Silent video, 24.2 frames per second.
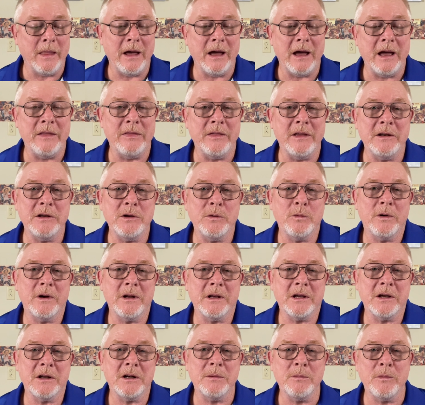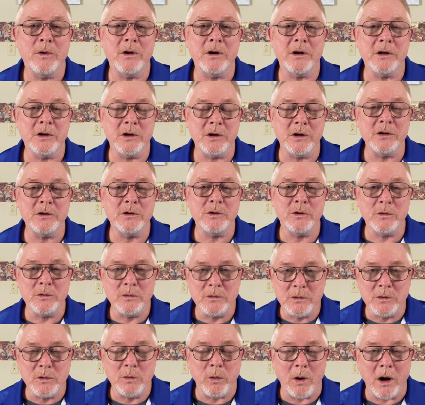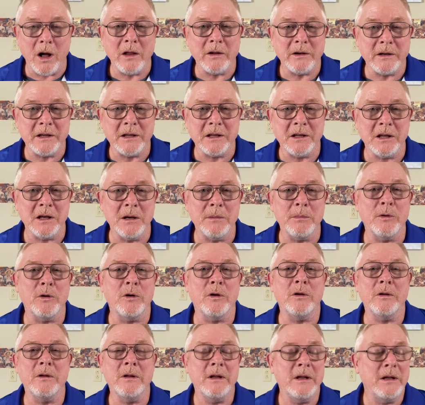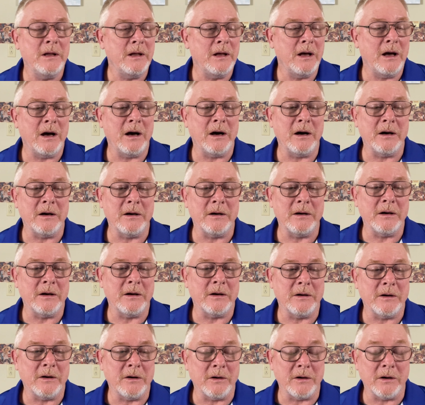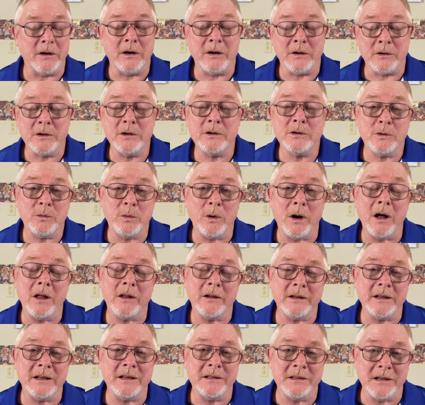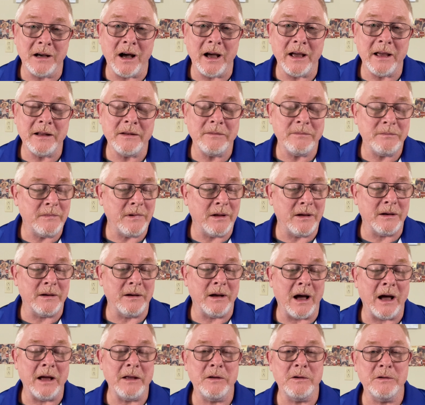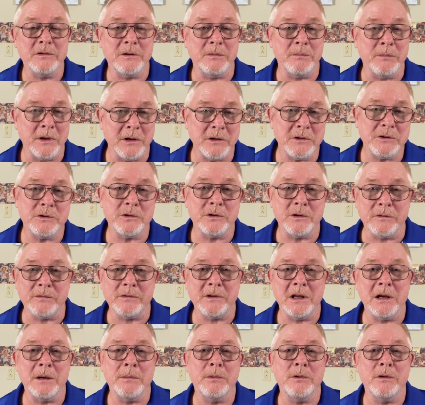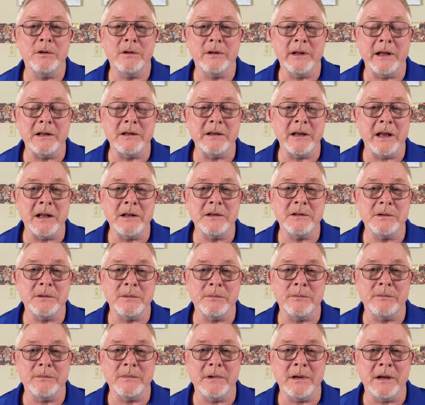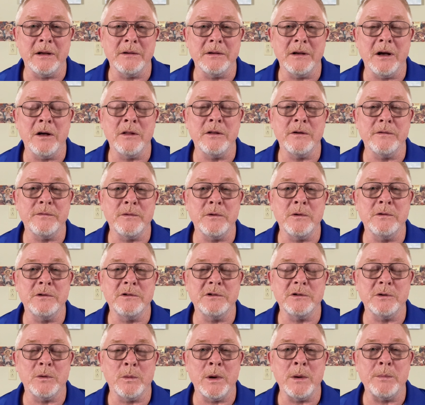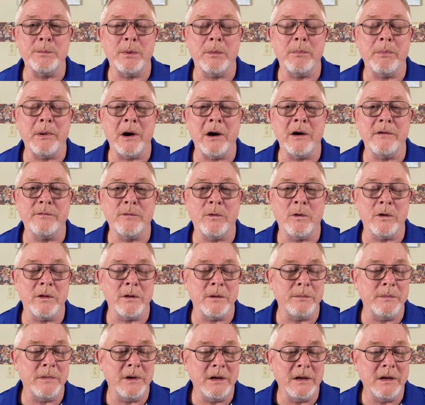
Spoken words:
and then you want to get them on a good quality kibble or a good quality diet. I use a mixture of kibble and some other foods that we prepare for them.